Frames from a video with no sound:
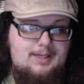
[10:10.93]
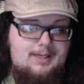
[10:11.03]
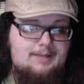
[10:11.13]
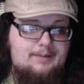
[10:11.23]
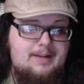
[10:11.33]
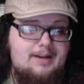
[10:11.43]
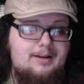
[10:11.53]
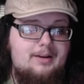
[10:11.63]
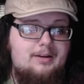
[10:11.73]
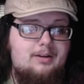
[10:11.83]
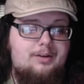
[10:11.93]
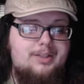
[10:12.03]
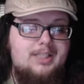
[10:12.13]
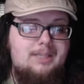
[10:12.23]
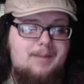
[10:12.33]
And we get a good
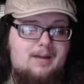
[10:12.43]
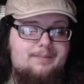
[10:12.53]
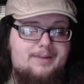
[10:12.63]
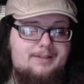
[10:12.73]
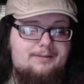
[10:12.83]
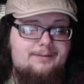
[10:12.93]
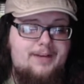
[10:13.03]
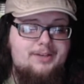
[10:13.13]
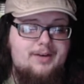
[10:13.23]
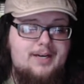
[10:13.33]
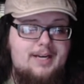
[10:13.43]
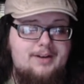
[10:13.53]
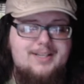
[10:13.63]
close-up of his face right here.